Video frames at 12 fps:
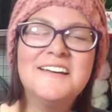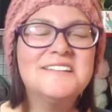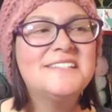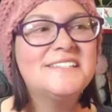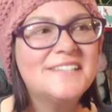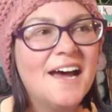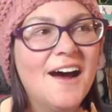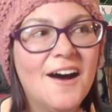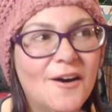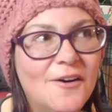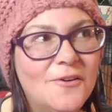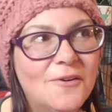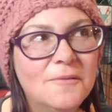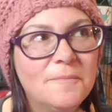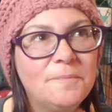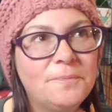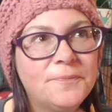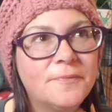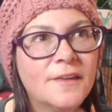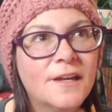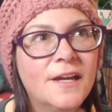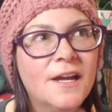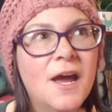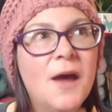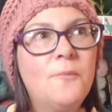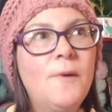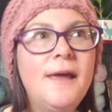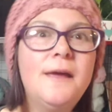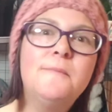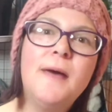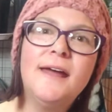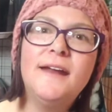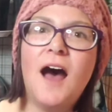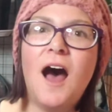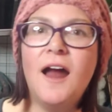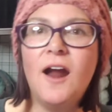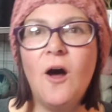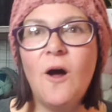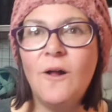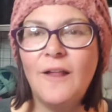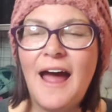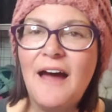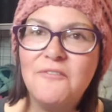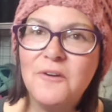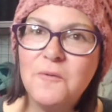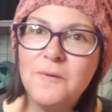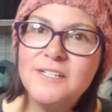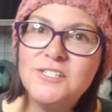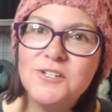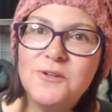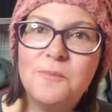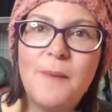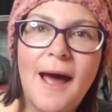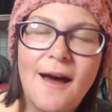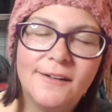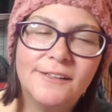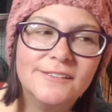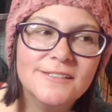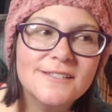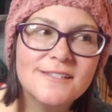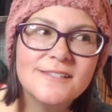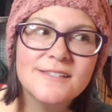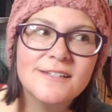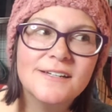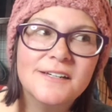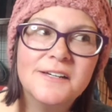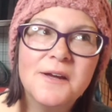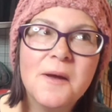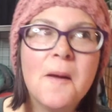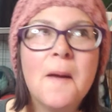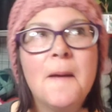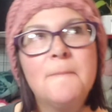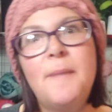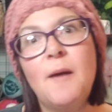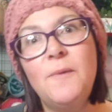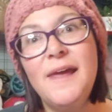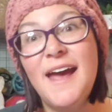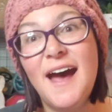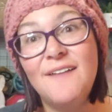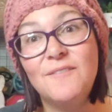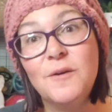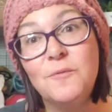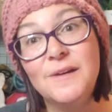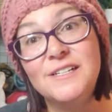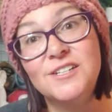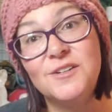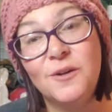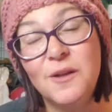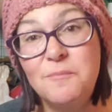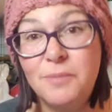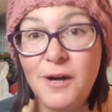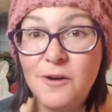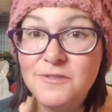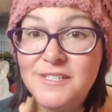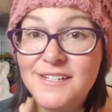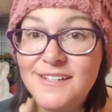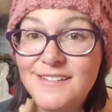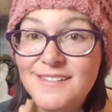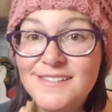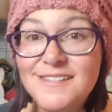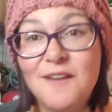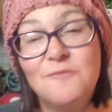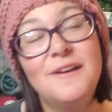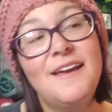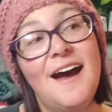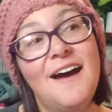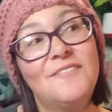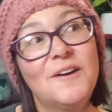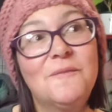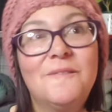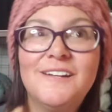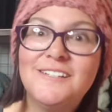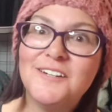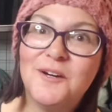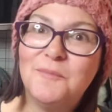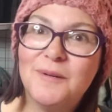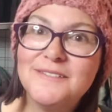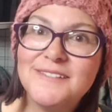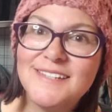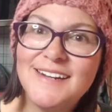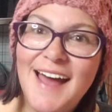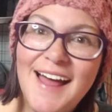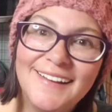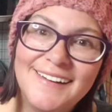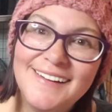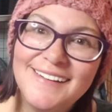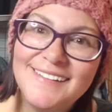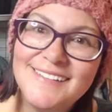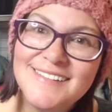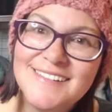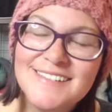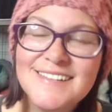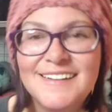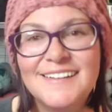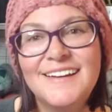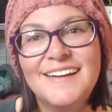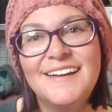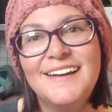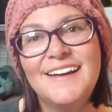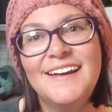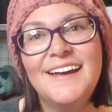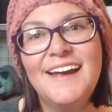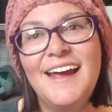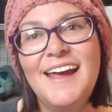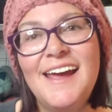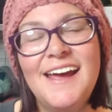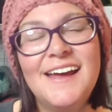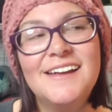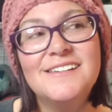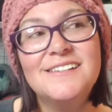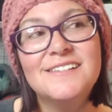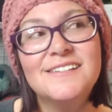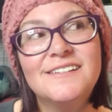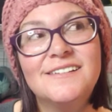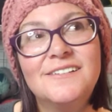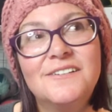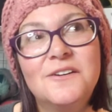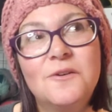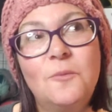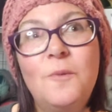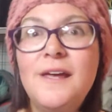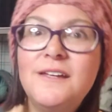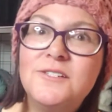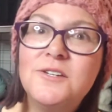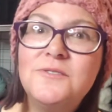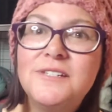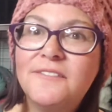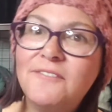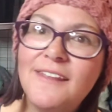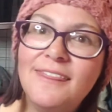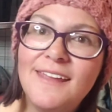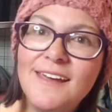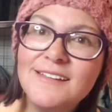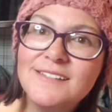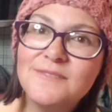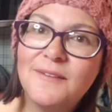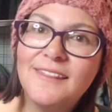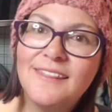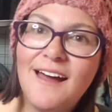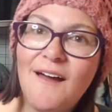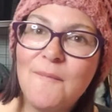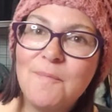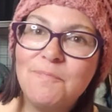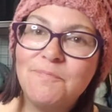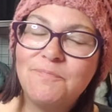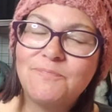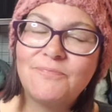So, we may not all have original patterns, but we have original approaches, we have original personalities, and we do different things with them.